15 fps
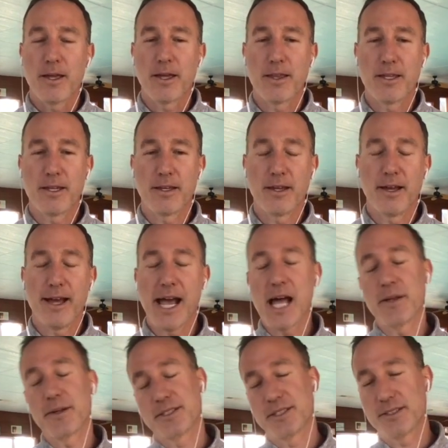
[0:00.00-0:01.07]
And then uh,
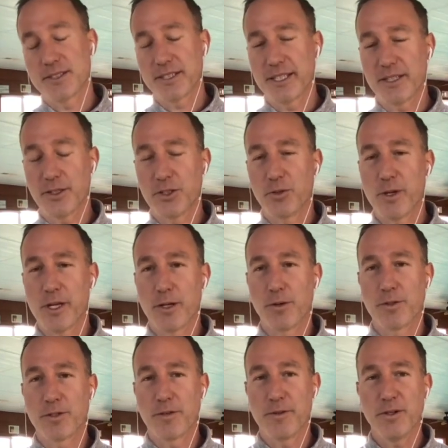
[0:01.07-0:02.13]
Alex sent out a tweet. He
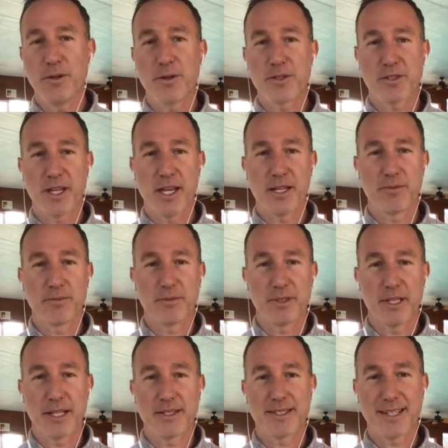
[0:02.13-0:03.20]
goes, If you don't understand
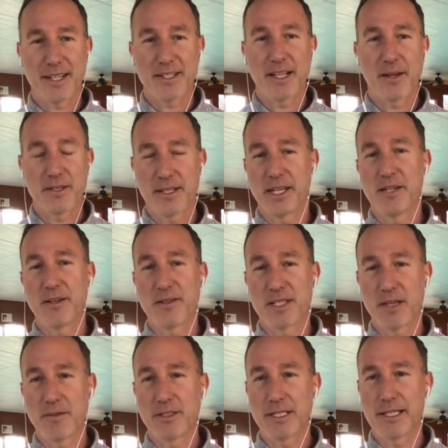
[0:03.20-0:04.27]
that
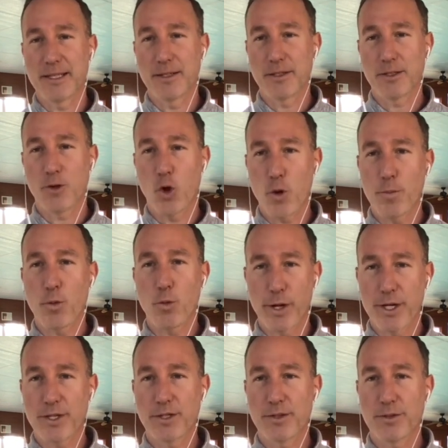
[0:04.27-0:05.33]
6,917
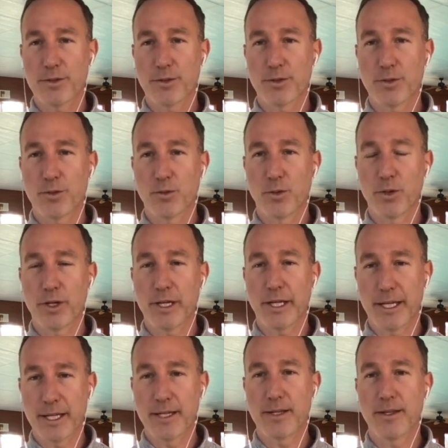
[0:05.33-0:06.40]
corporations were
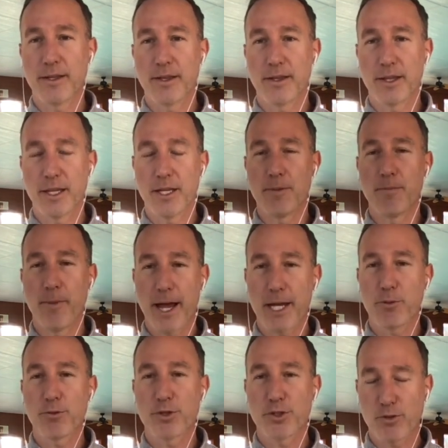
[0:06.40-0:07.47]
in the
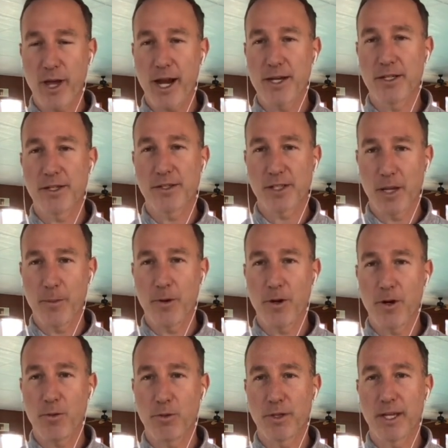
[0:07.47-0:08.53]
MicroStrategy
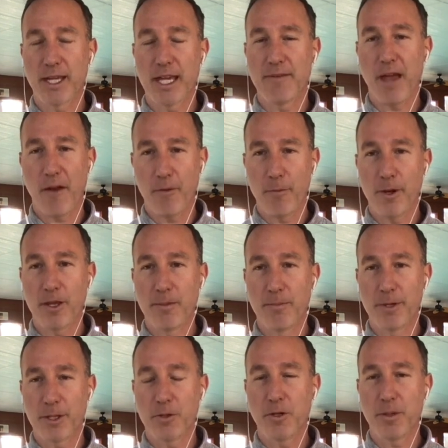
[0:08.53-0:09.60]
seminar when they gave everybody the
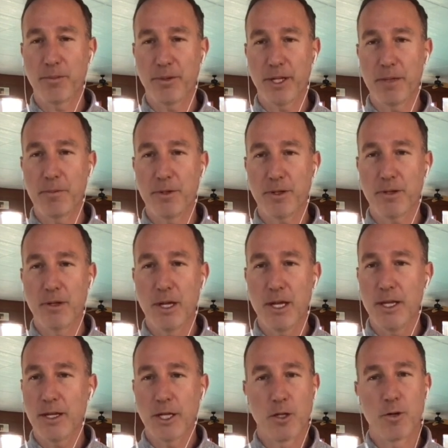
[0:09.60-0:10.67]
Bitcoin playbook,
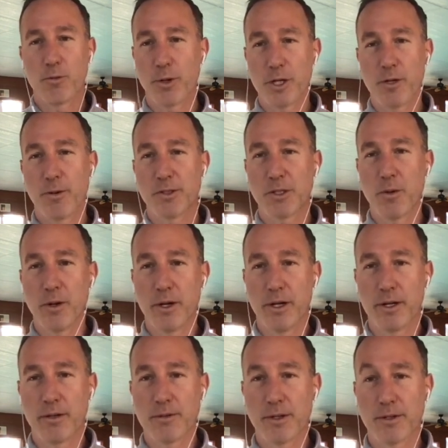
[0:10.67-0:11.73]
you don't really know what's going
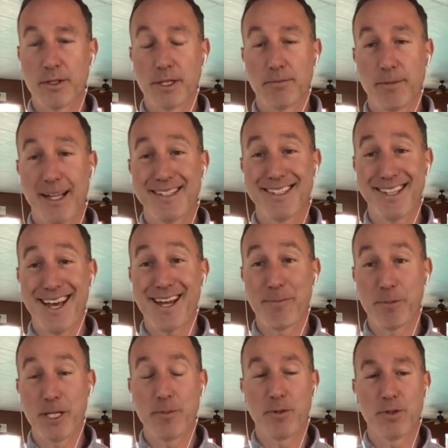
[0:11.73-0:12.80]
on. I was like, That's a lot
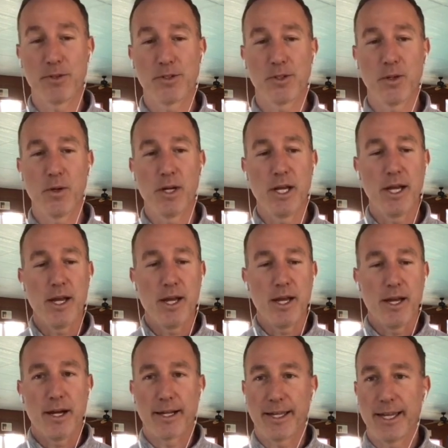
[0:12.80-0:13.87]
of people. So,
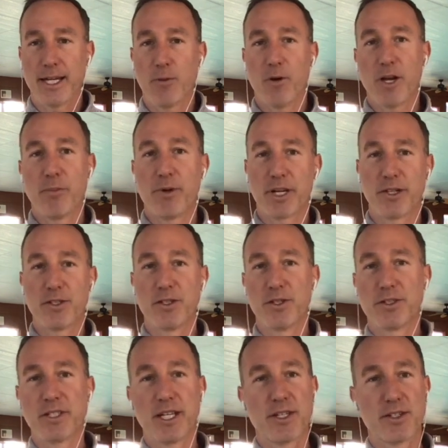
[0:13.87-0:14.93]
again, I want to bring it to
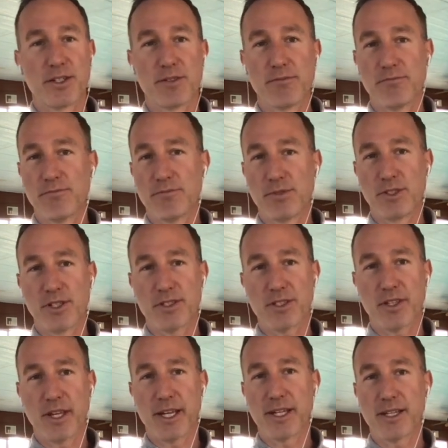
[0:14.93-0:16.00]
your attention.
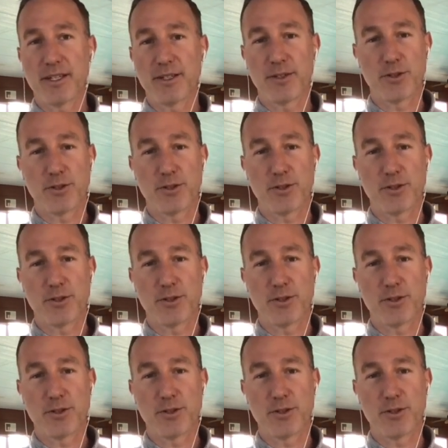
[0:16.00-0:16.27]
Just like